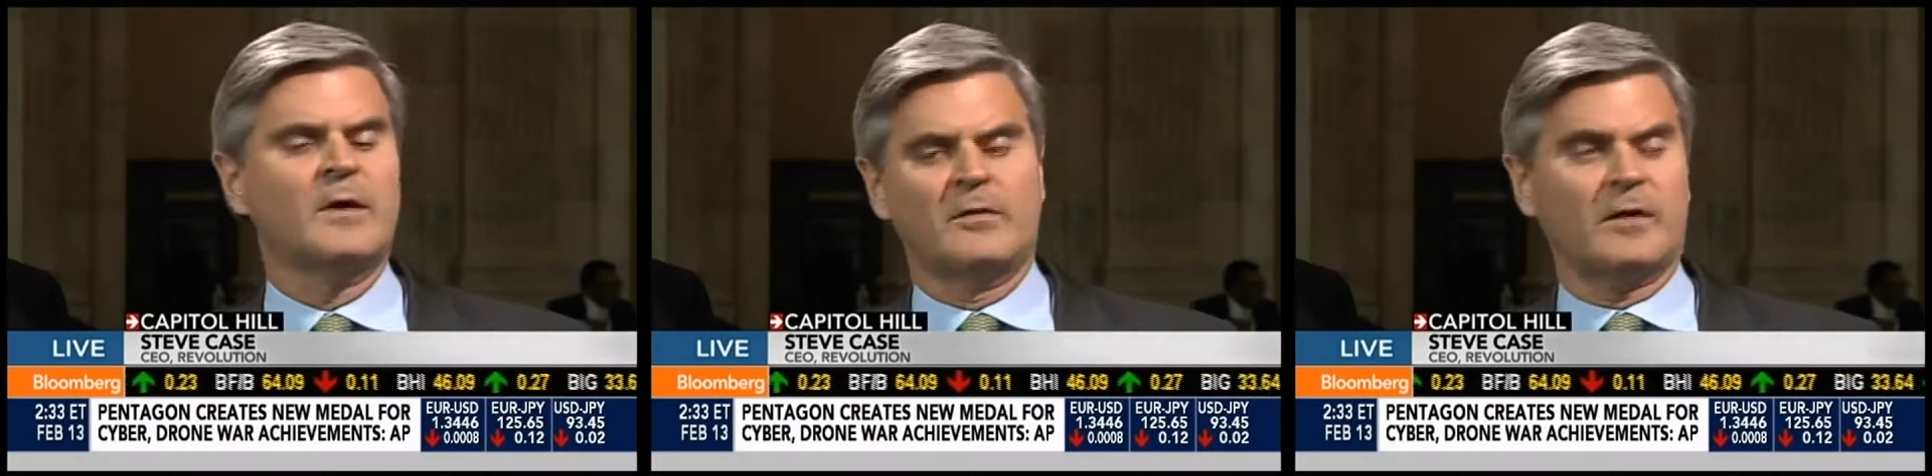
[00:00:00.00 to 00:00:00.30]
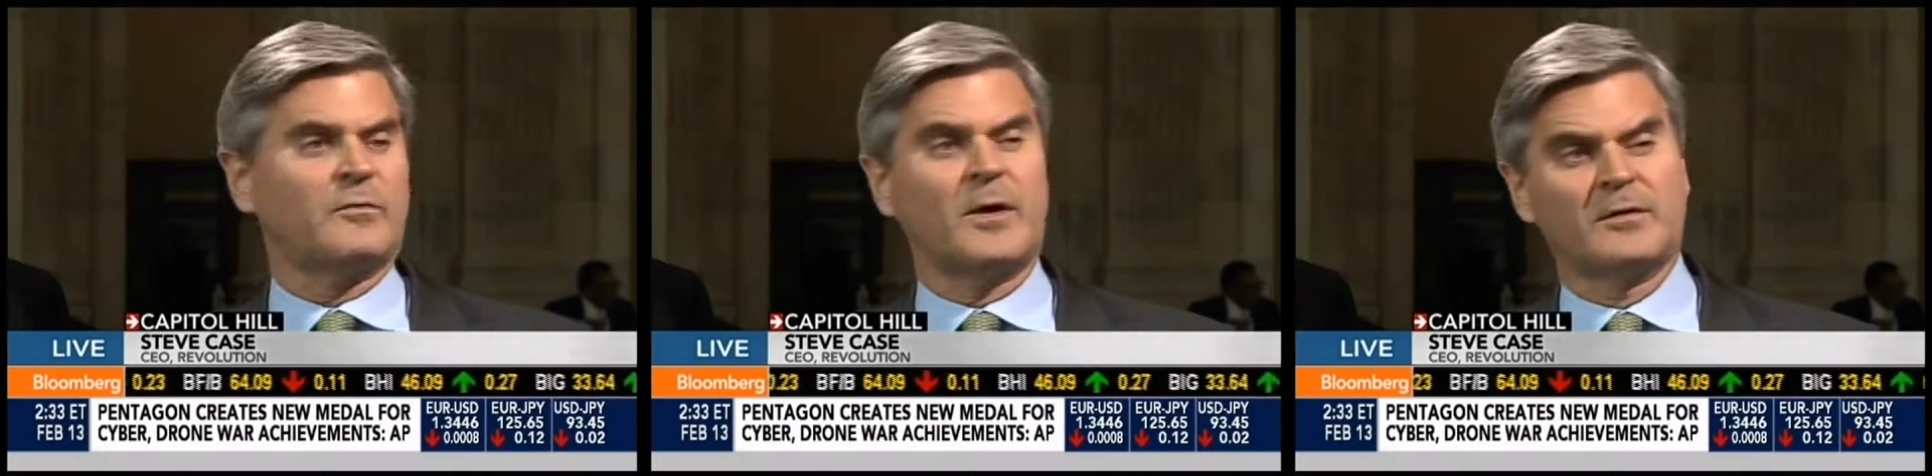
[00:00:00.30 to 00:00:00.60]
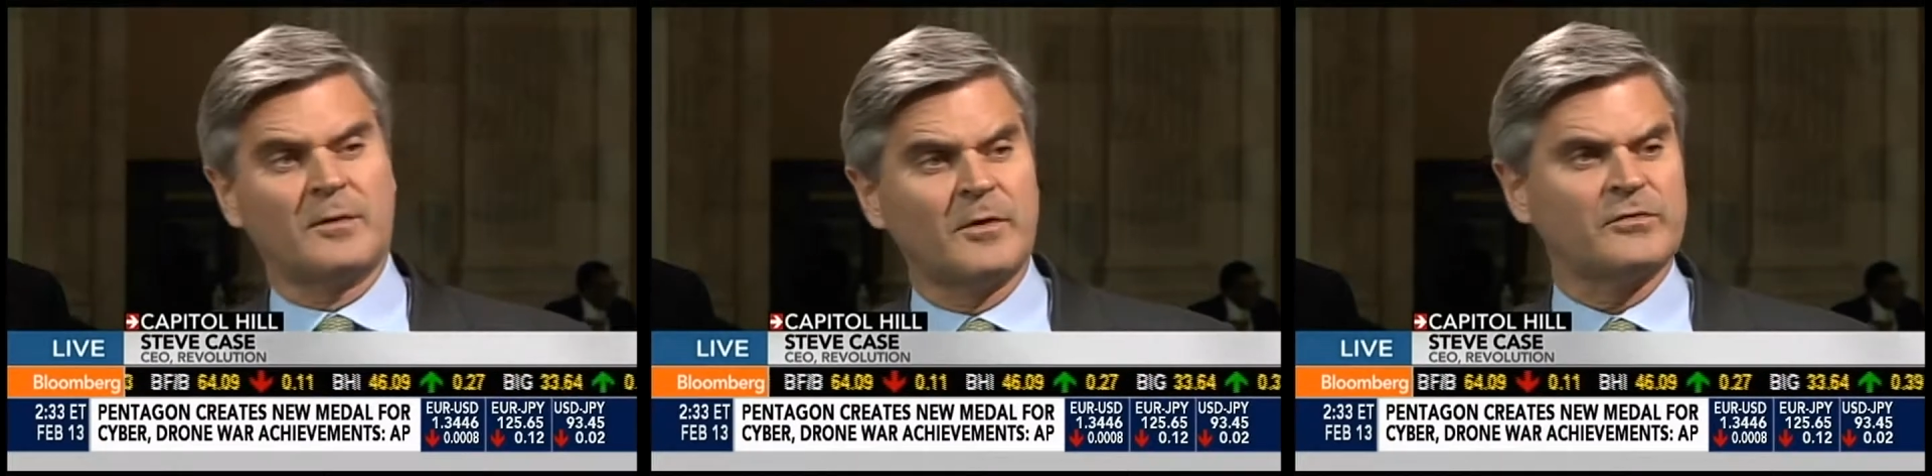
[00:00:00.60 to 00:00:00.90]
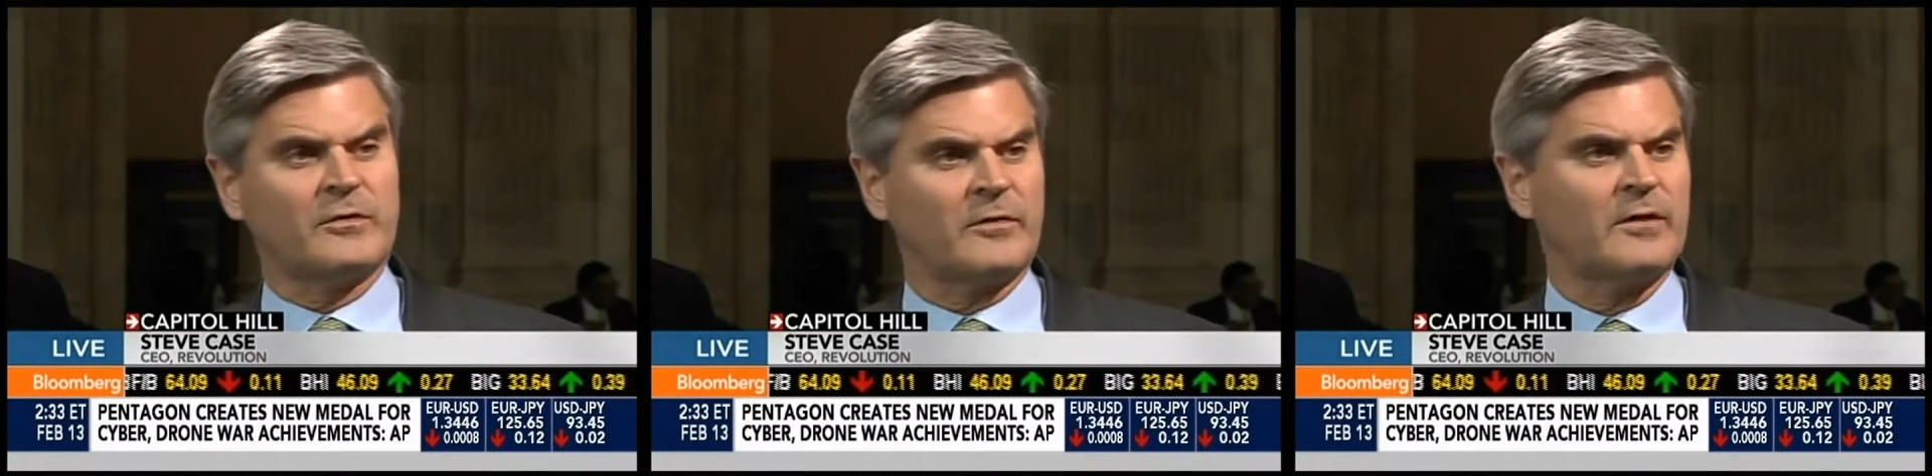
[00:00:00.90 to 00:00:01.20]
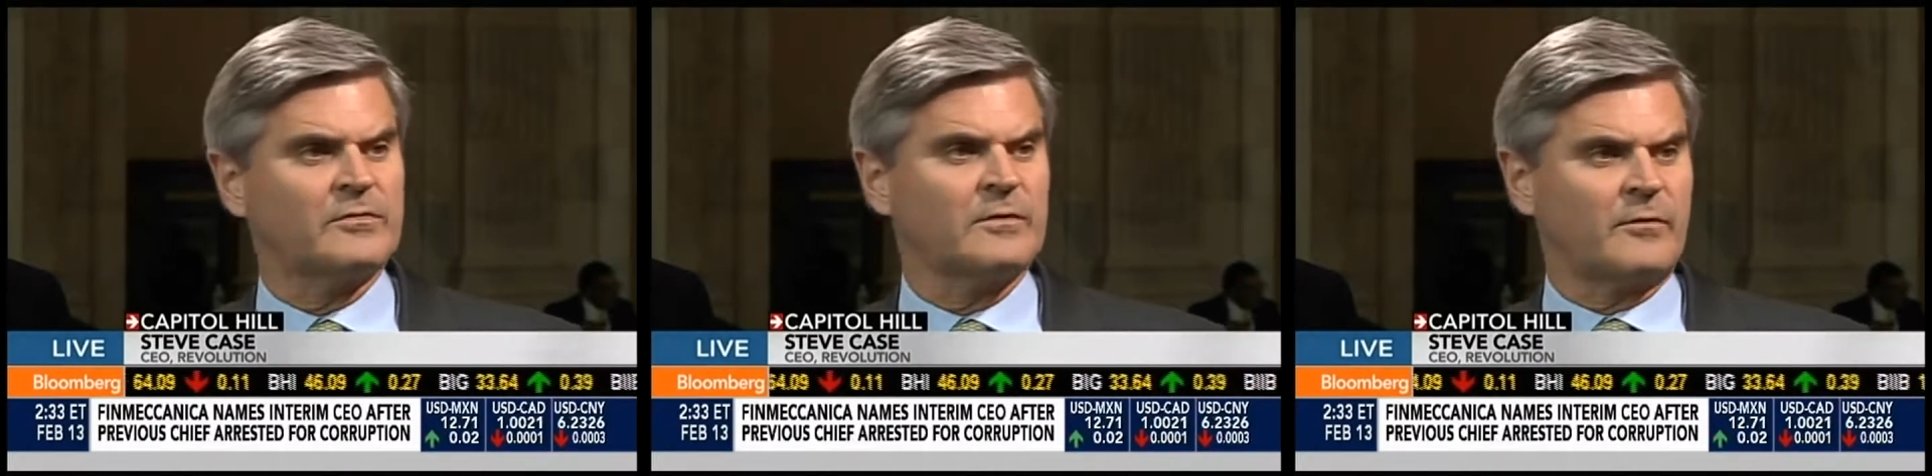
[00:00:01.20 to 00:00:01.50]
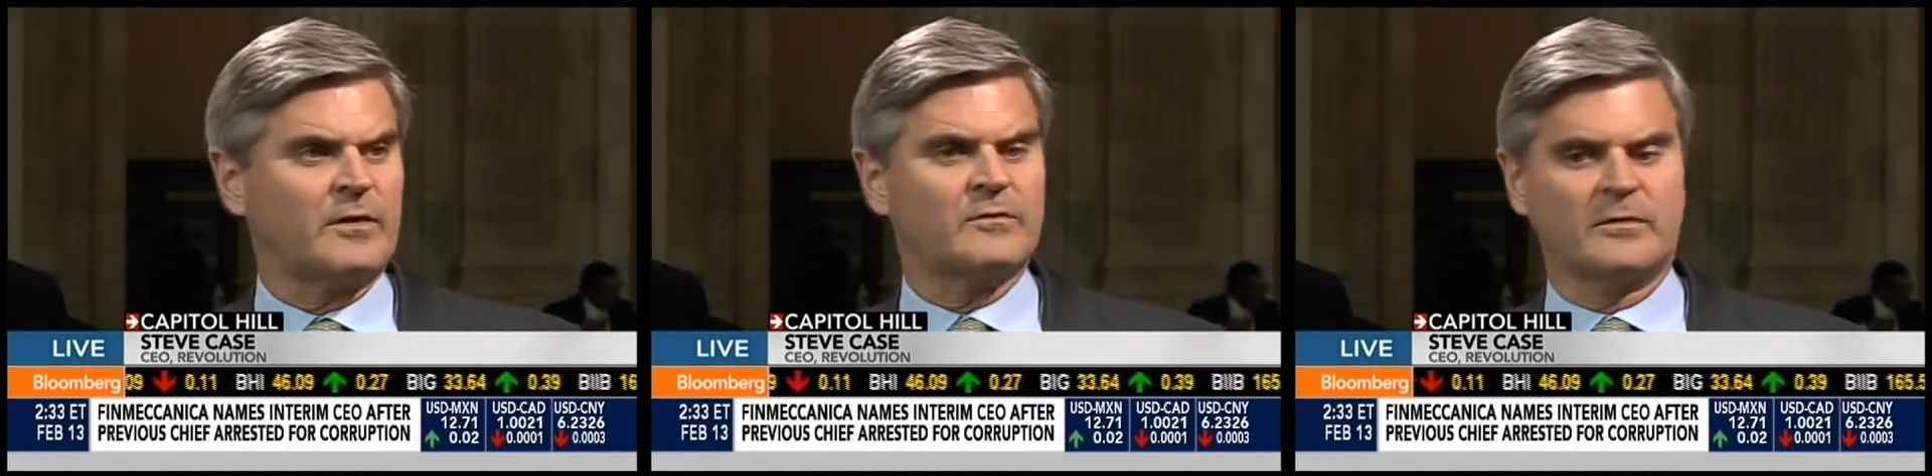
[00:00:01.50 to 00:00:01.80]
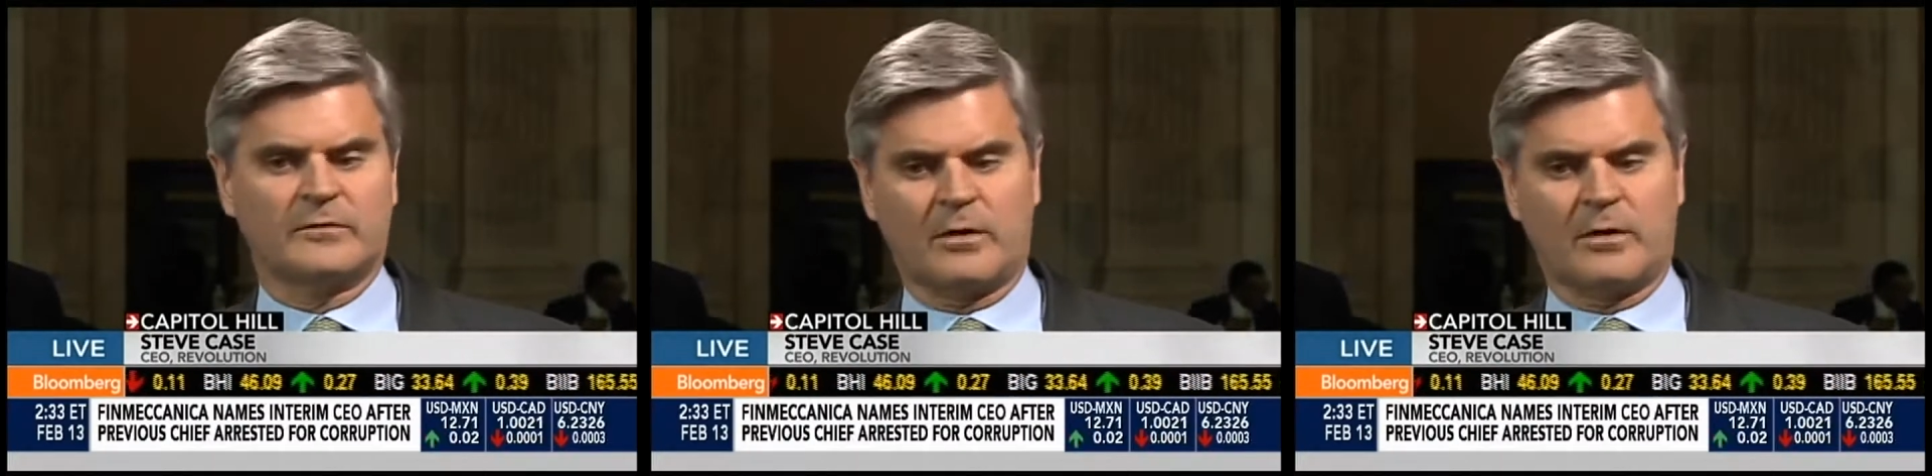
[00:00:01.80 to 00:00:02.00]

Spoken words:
things around commercialization of research,